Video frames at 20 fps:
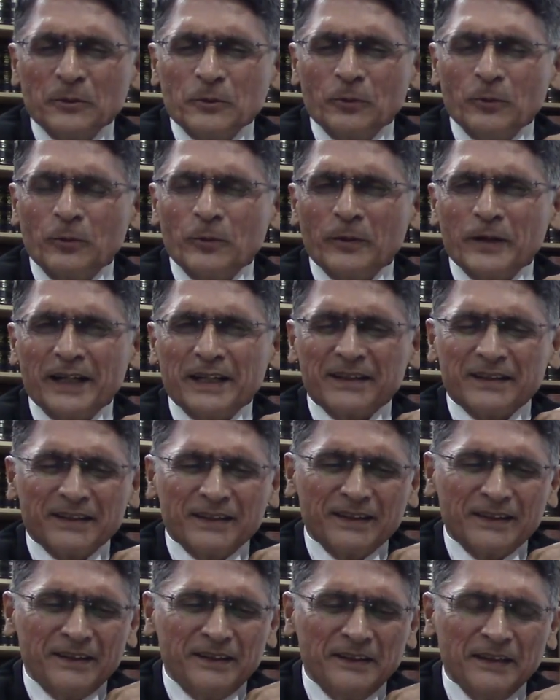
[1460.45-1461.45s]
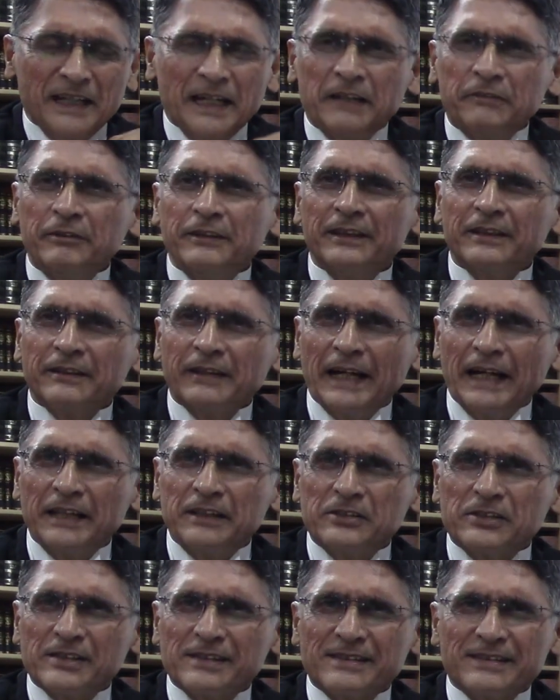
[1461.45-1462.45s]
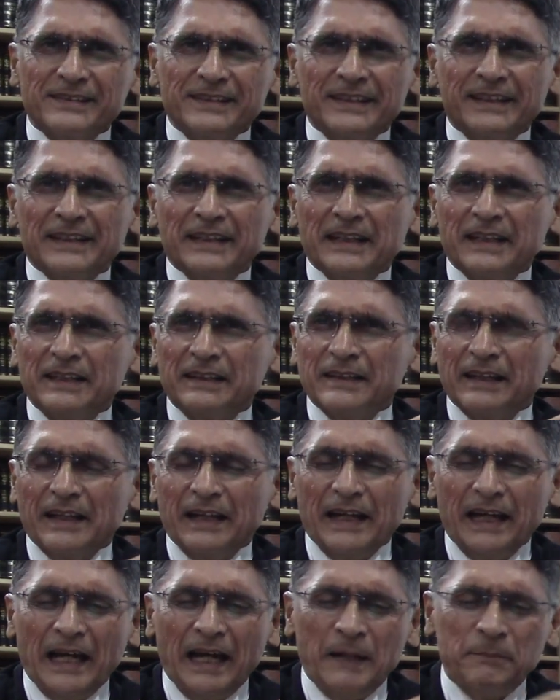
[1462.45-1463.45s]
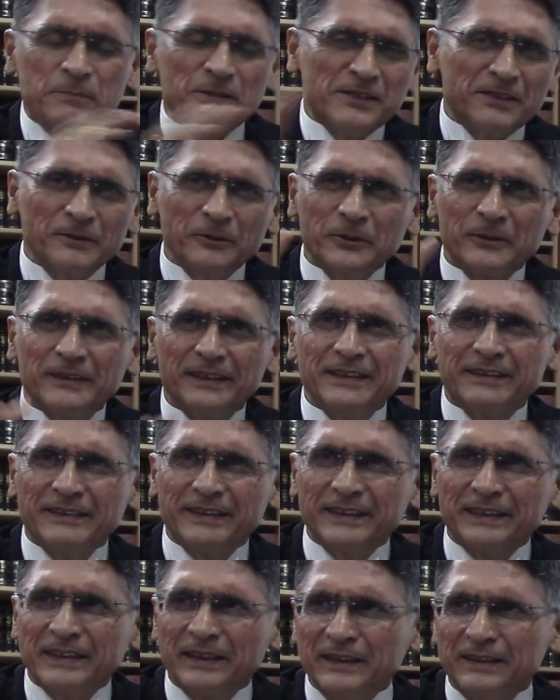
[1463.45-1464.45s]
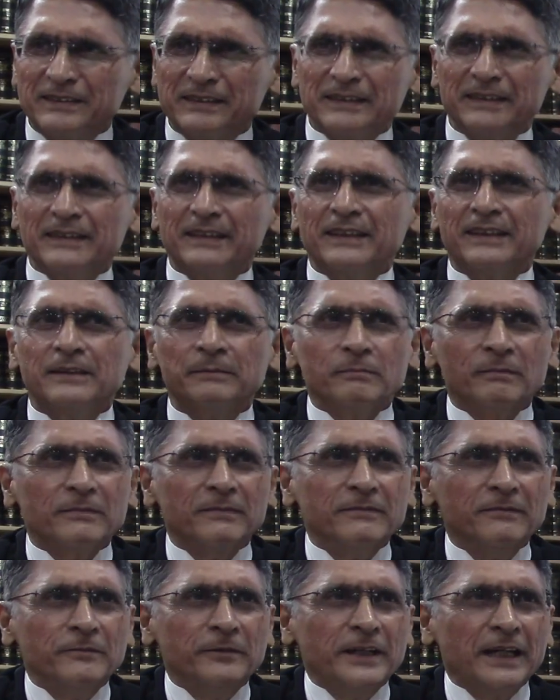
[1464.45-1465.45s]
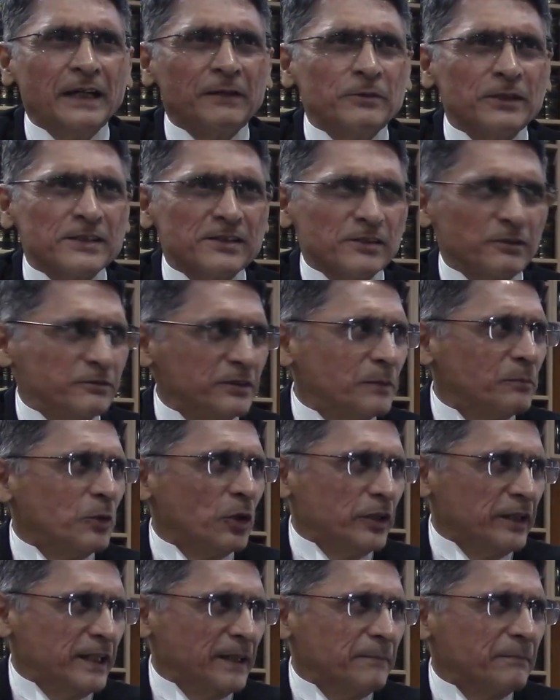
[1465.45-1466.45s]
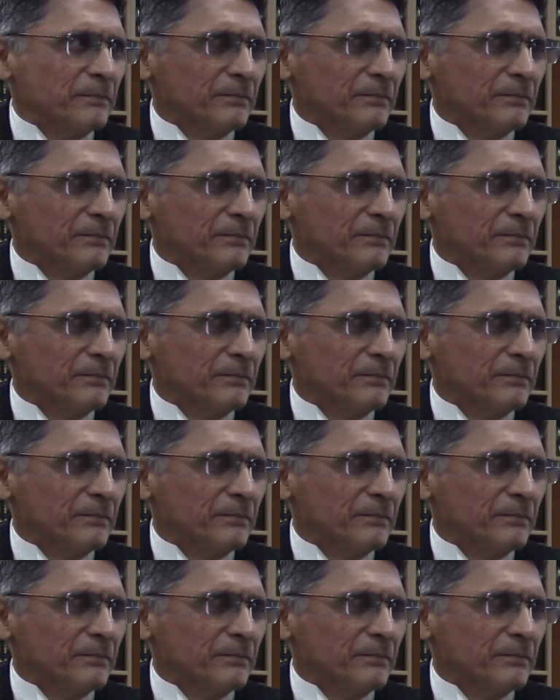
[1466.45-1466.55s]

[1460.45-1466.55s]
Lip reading: were laughing riotously and absolutely drinking till the wee hours of the morning.